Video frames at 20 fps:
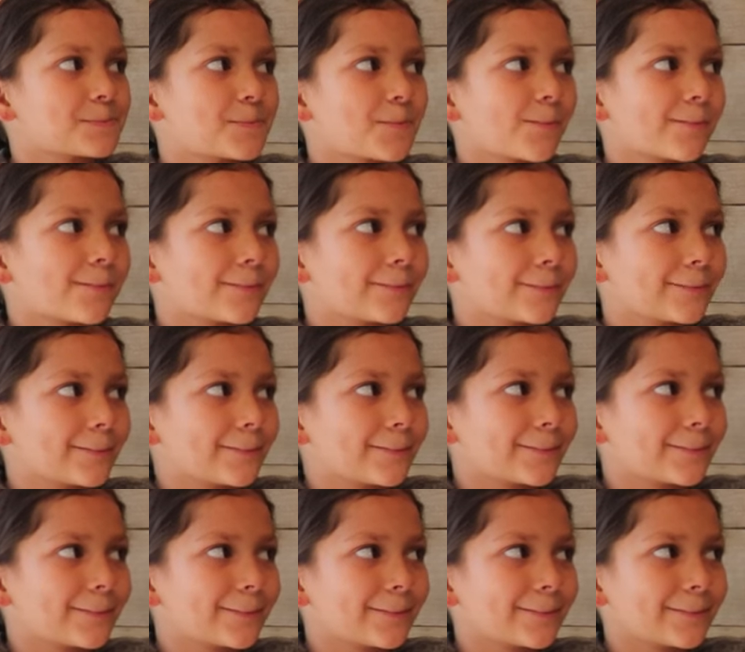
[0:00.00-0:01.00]

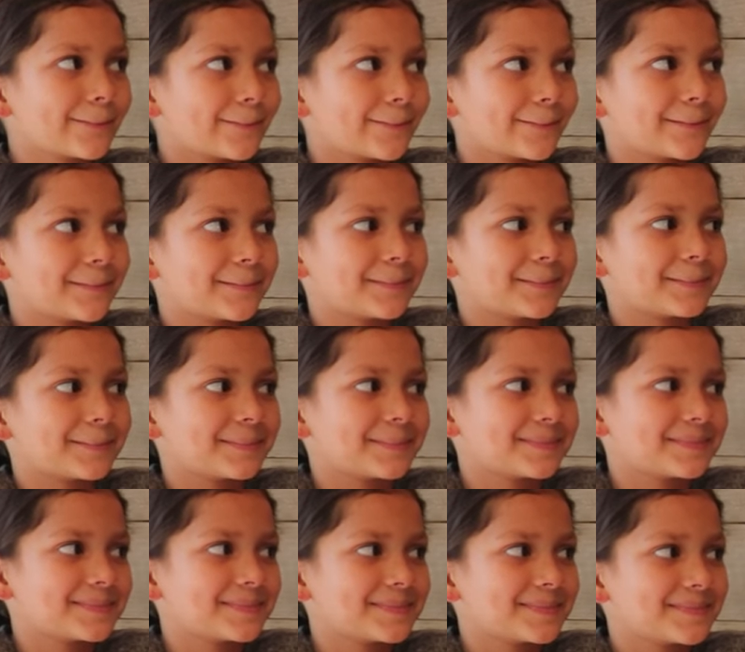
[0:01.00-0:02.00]

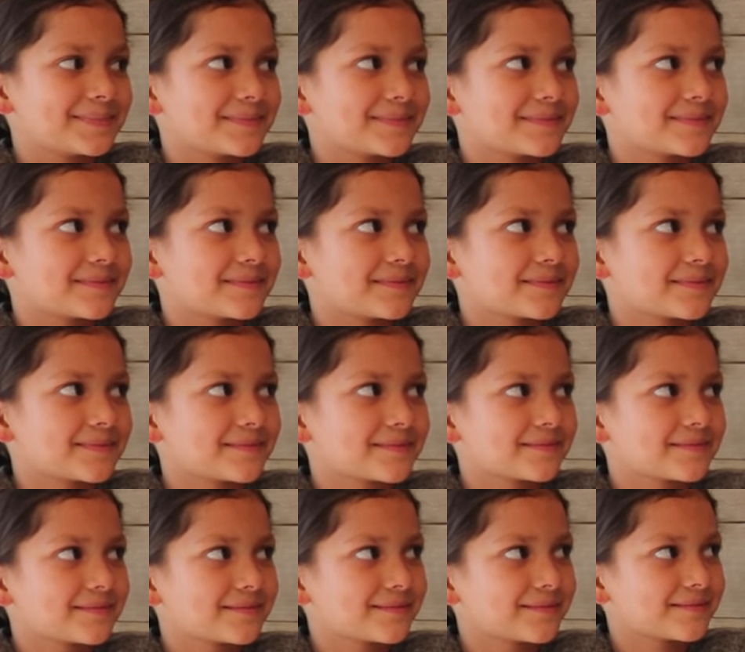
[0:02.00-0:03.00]

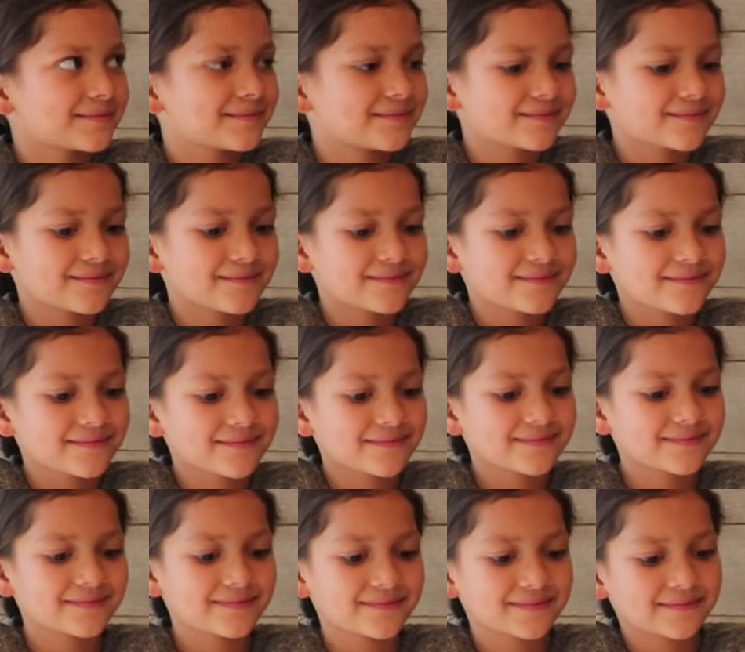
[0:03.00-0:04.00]

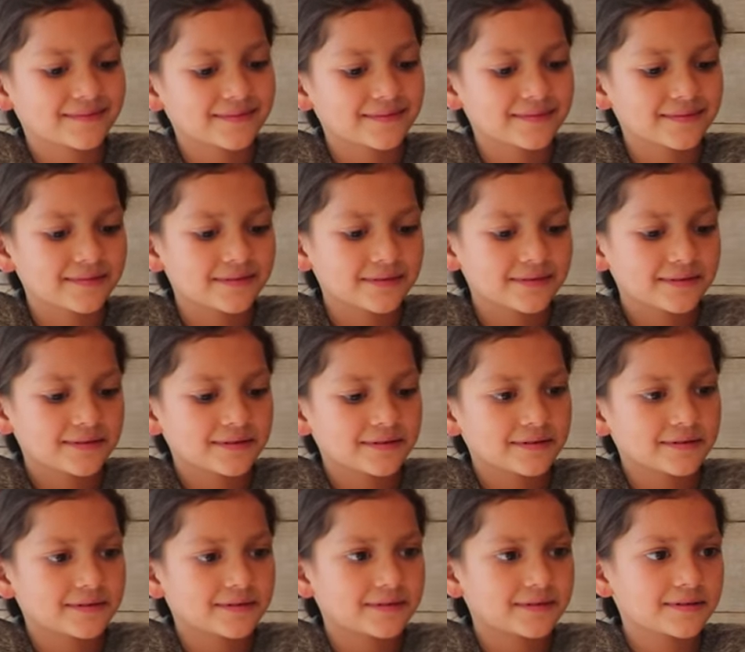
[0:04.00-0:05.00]

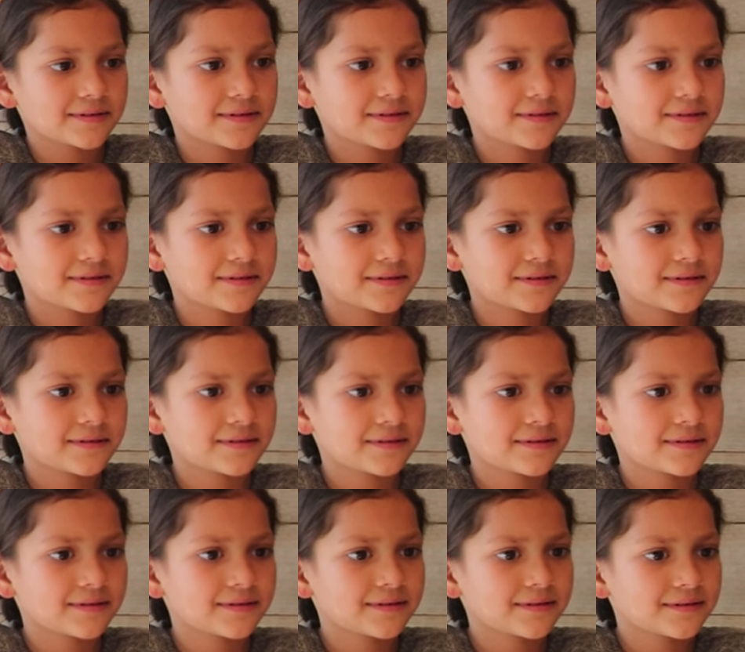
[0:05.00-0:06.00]

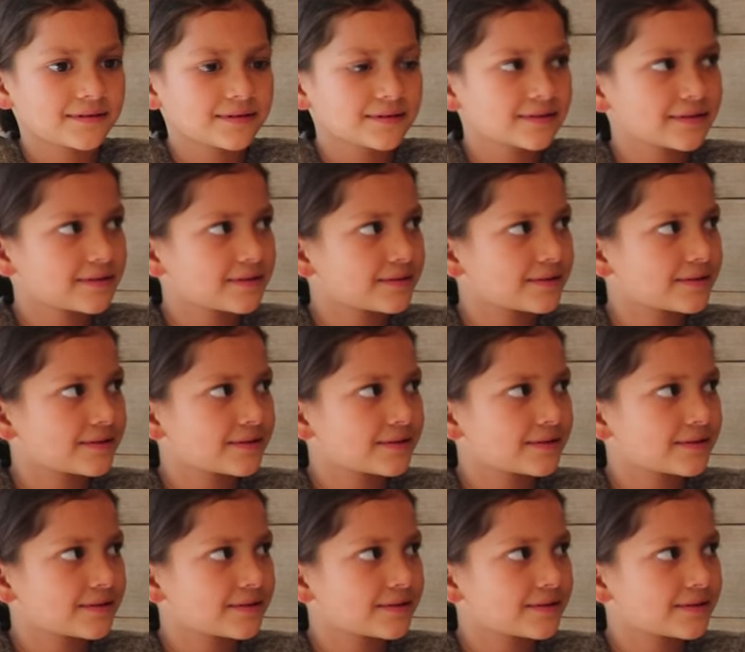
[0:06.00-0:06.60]
[no speech]